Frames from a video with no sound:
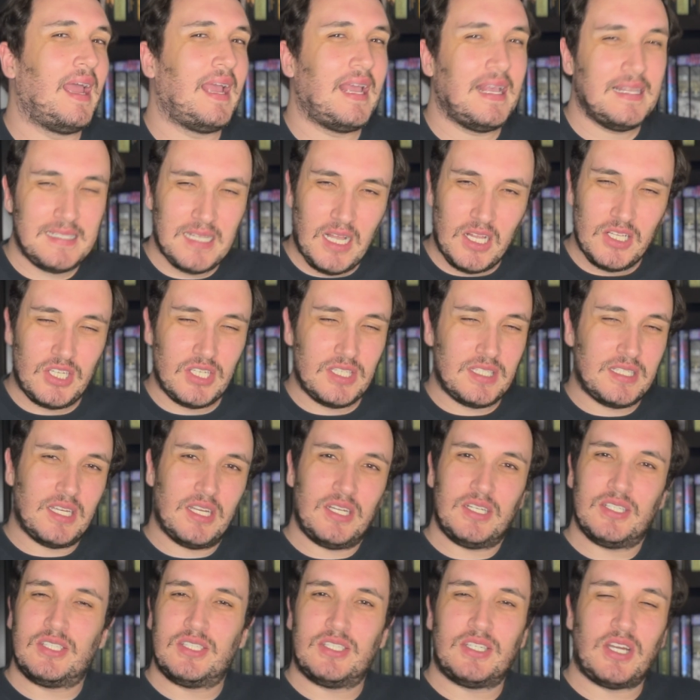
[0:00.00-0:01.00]
I'll
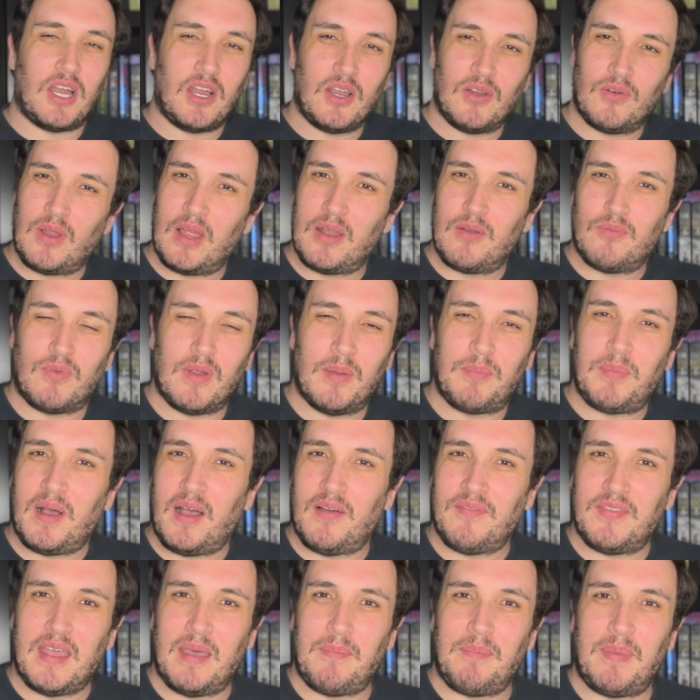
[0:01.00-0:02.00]
just start and rip
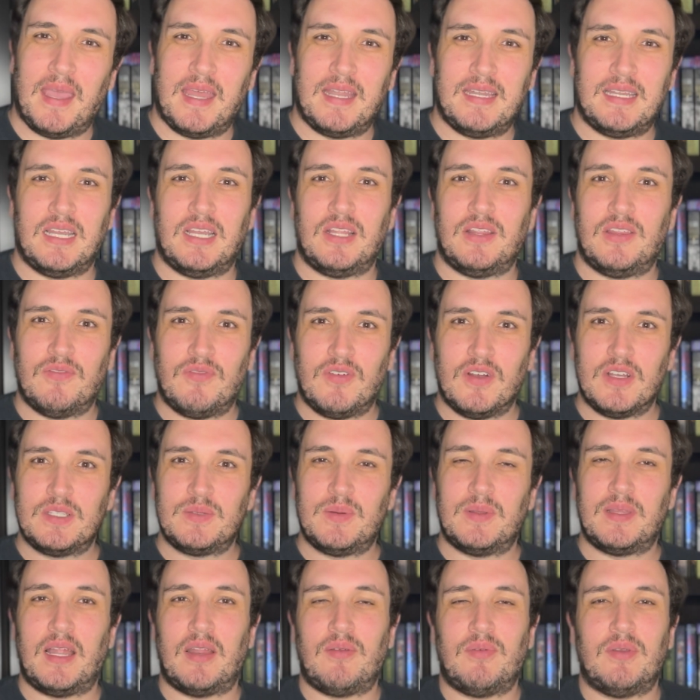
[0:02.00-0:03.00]
off that band-aid. The first
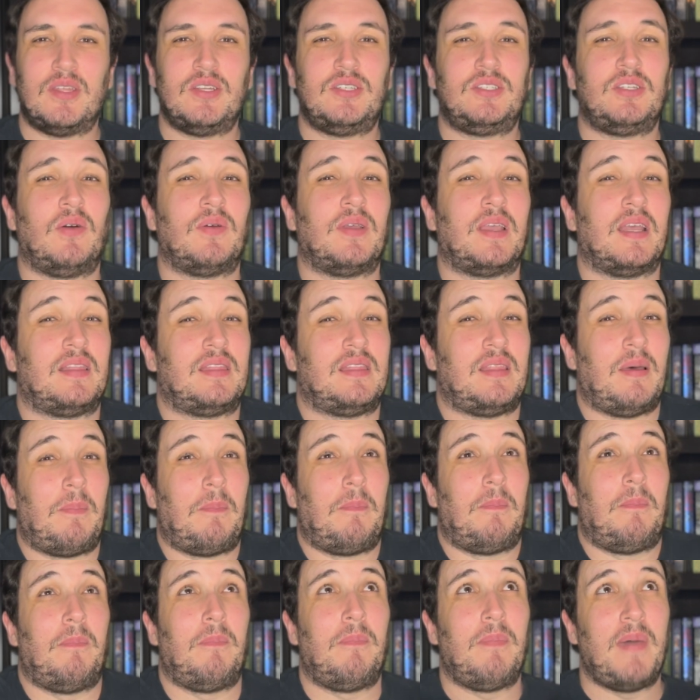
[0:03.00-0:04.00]
one that I really don't get the
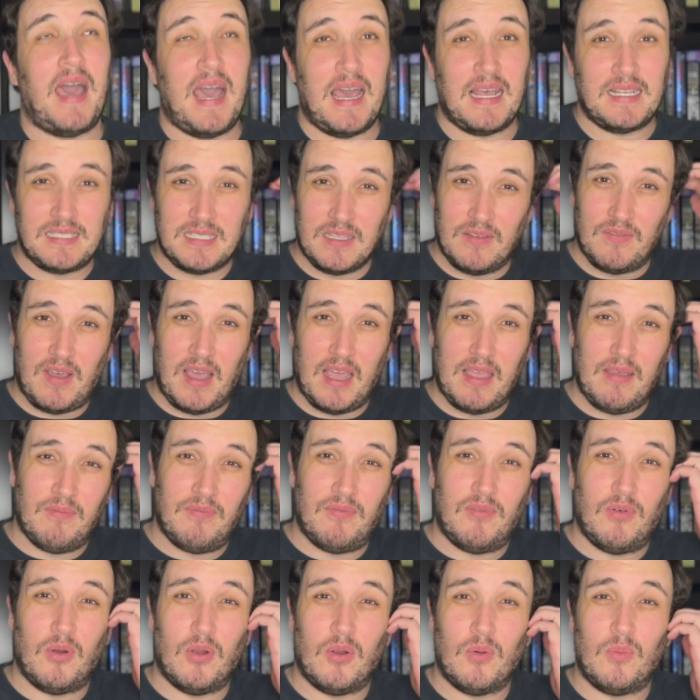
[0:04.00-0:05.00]
massive hype
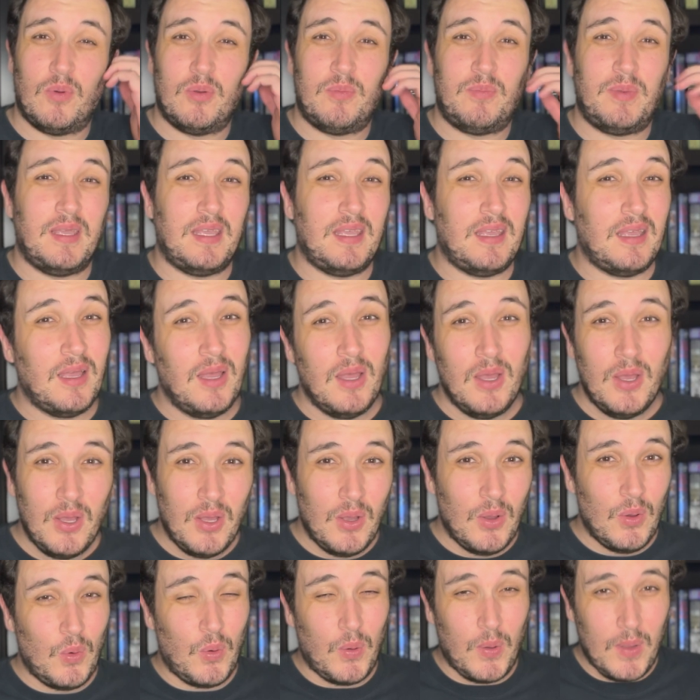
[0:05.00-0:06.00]
for would be
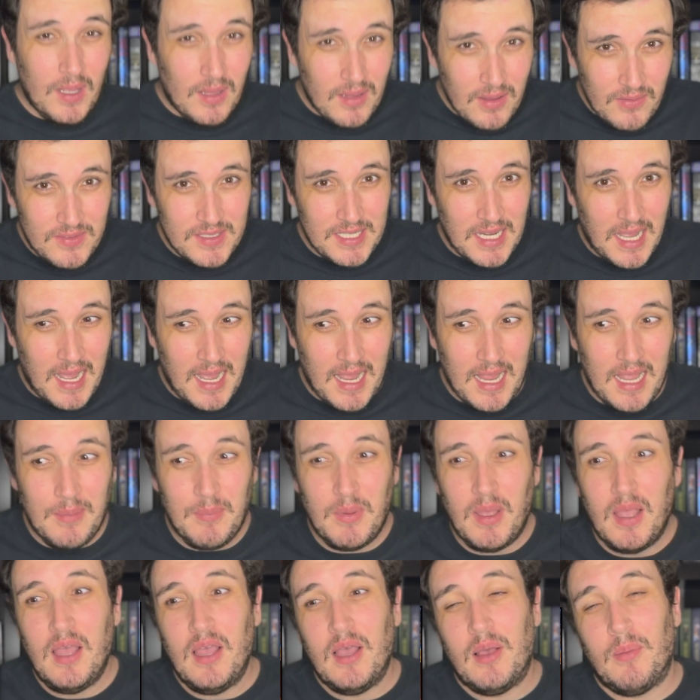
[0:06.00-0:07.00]
Wheel of Time,
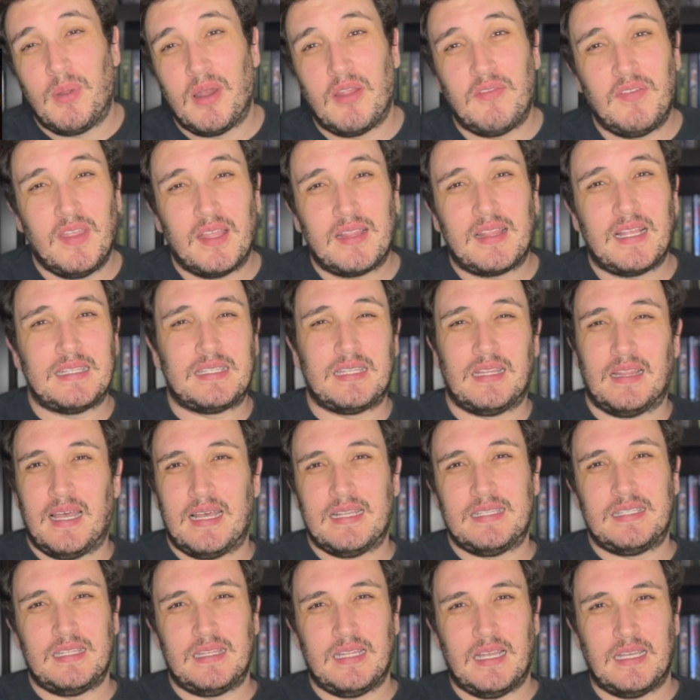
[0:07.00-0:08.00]
but I feel like that's
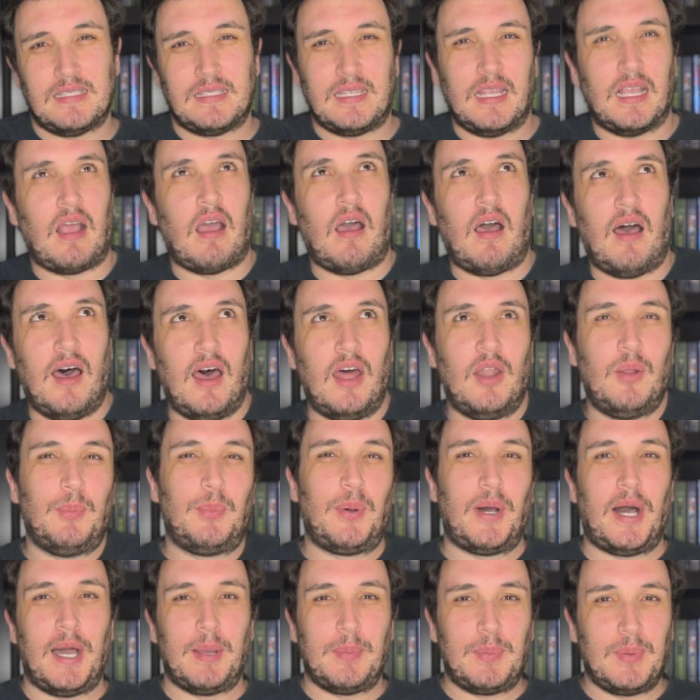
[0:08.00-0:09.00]
less and less like
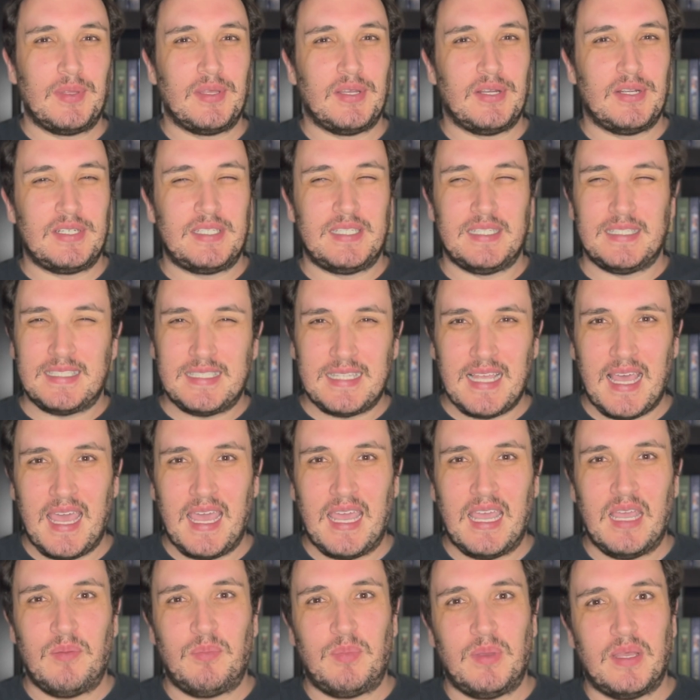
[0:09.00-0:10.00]
unpopular to
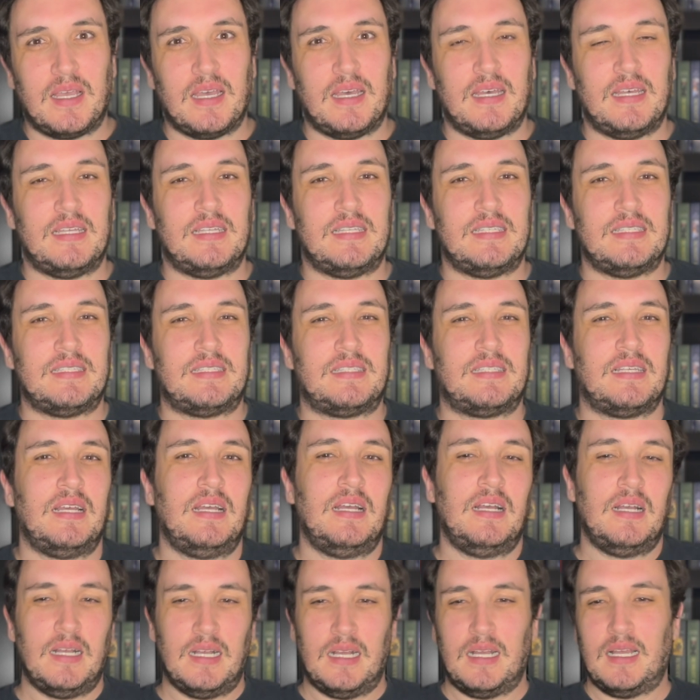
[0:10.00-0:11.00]
say, because
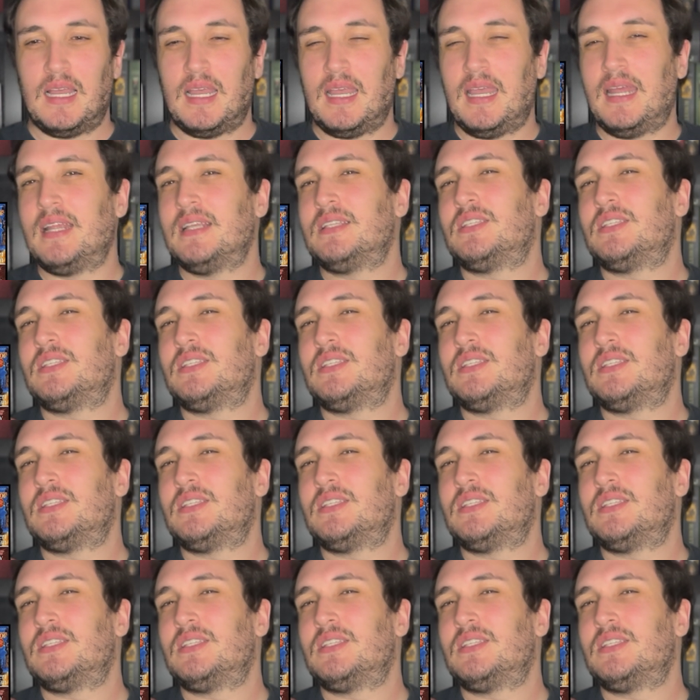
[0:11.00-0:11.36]
it is